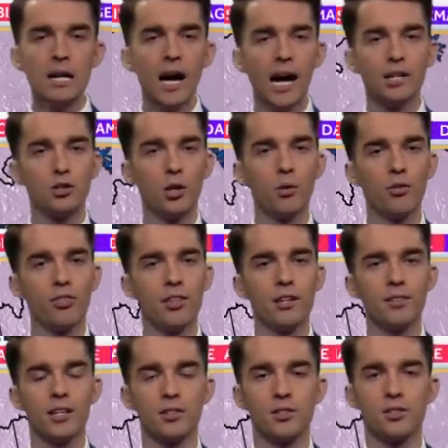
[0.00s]
I don't
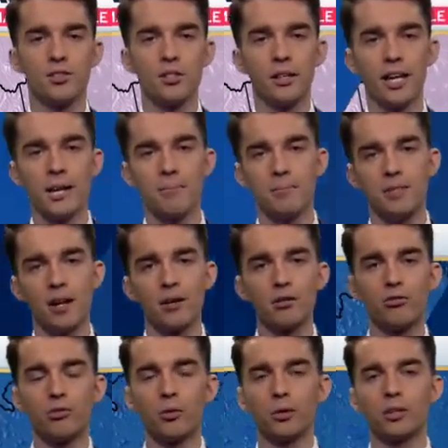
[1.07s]
think that's a slam dunk
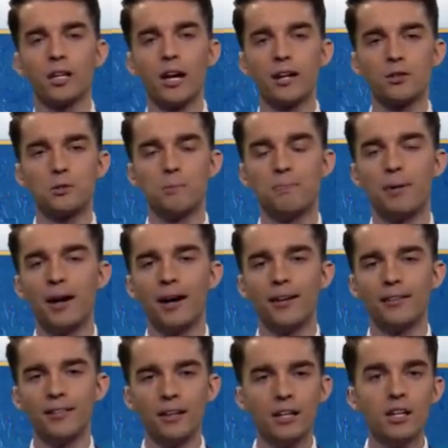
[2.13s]
forecast,
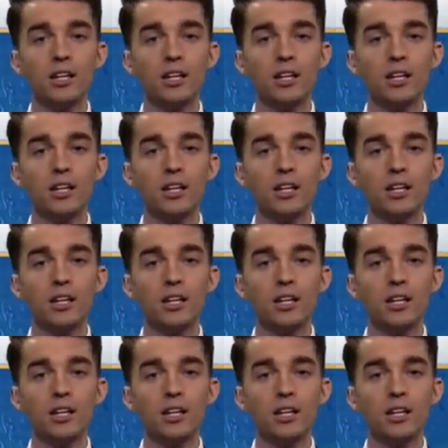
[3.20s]
but